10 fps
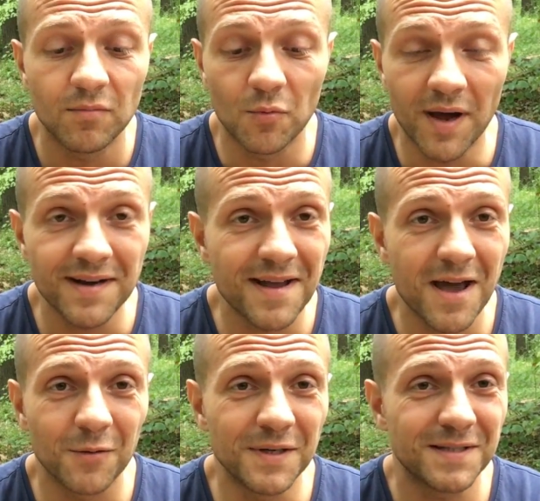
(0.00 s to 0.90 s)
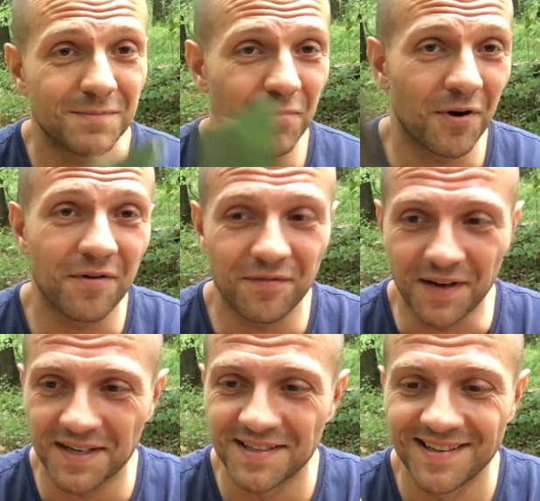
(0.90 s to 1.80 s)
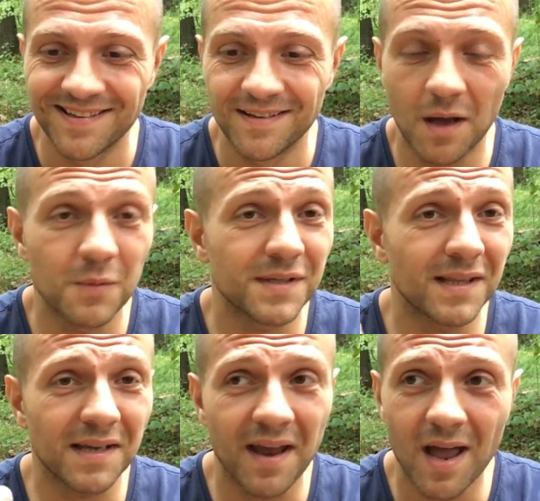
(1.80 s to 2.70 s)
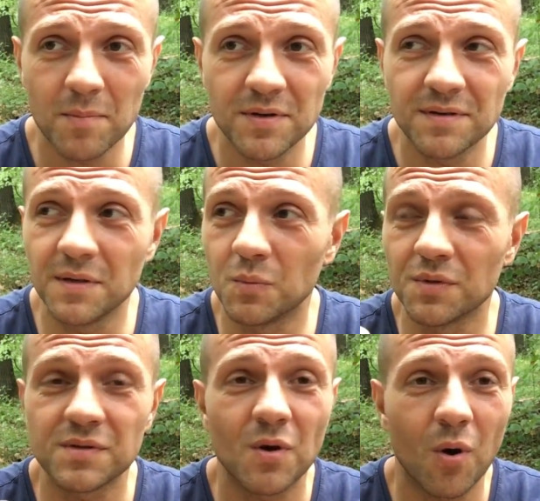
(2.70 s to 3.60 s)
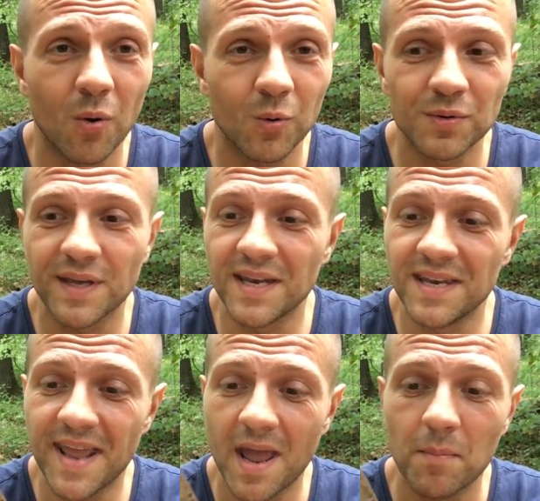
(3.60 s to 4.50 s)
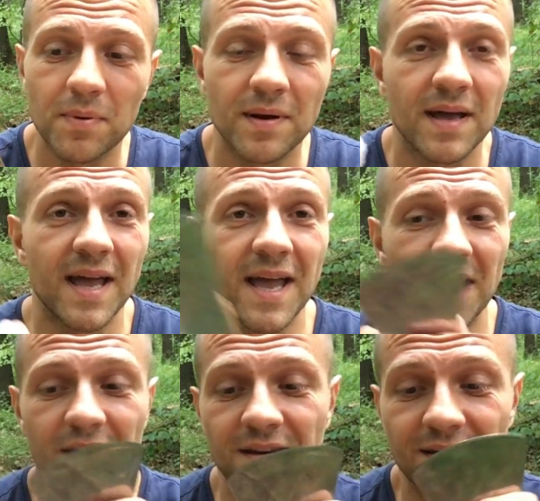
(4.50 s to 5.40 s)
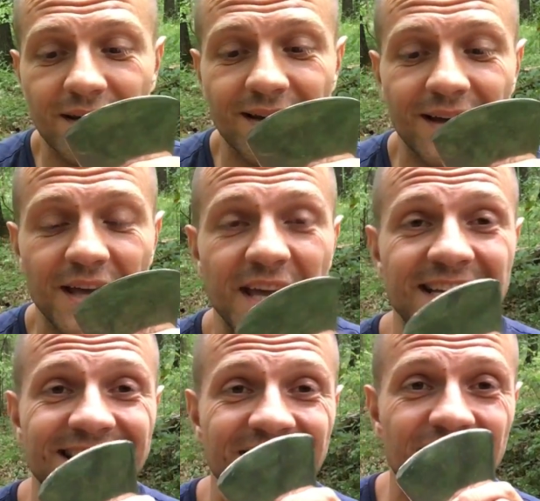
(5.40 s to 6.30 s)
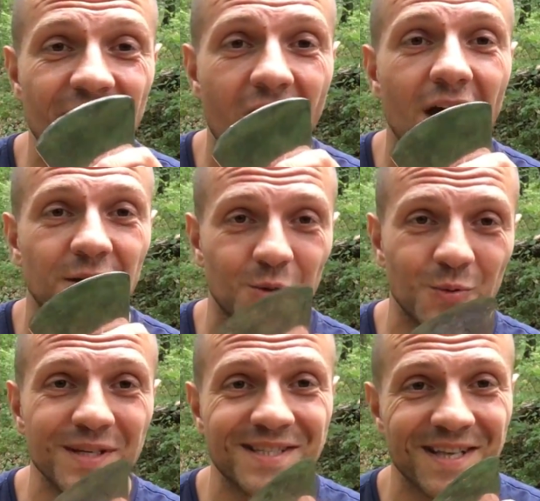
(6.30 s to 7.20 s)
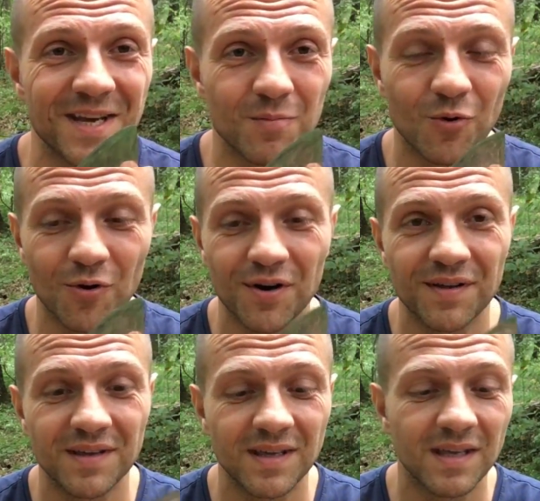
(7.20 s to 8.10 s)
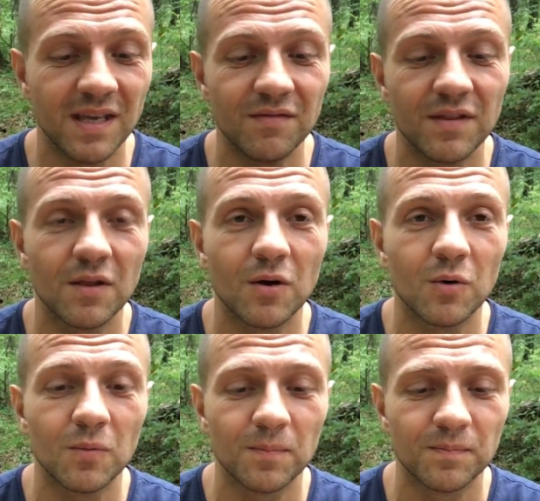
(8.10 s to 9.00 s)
Right now, it's perfect. I was at the cabin, it was cold and damp, and it did not twist anymore, even though